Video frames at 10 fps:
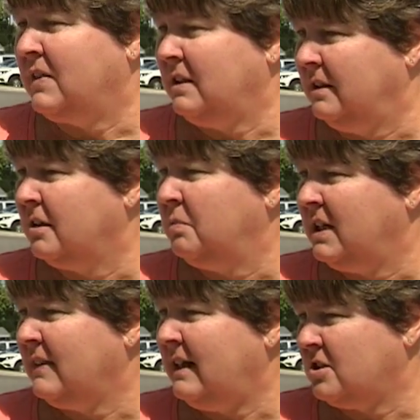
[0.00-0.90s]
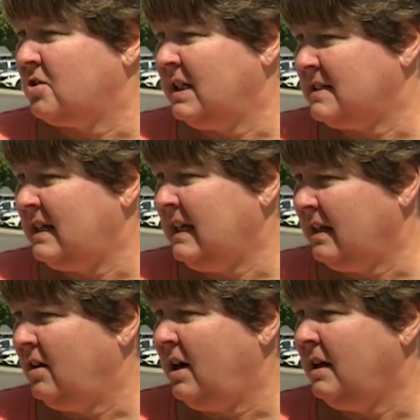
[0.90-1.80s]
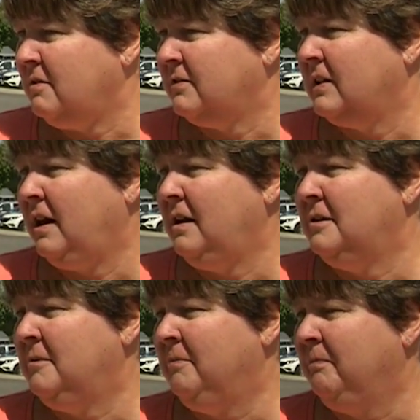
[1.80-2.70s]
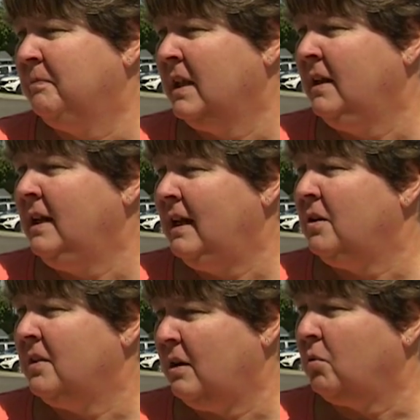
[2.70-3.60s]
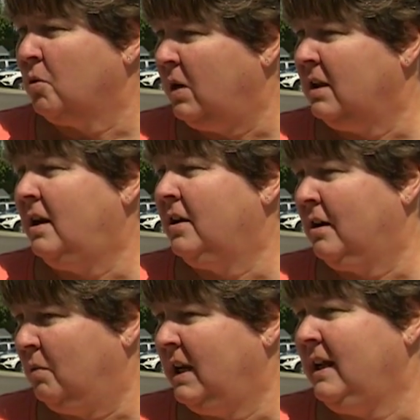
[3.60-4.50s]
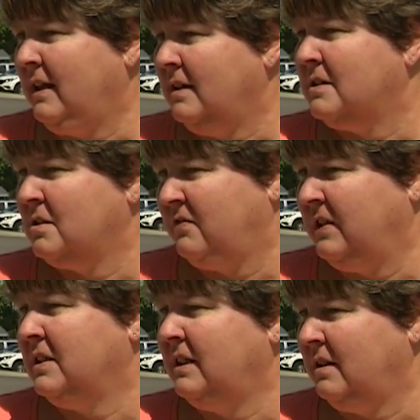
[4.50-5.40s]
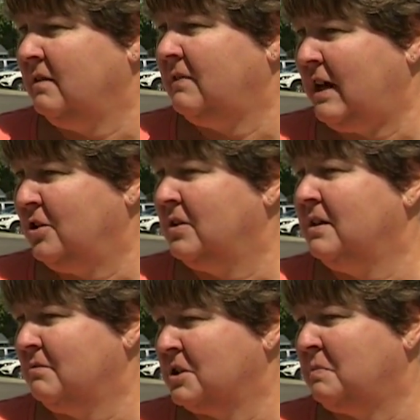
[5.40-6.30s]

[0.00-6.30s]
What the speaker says: With a little bit of that stress taken off, that we're well on our way to feeling valued and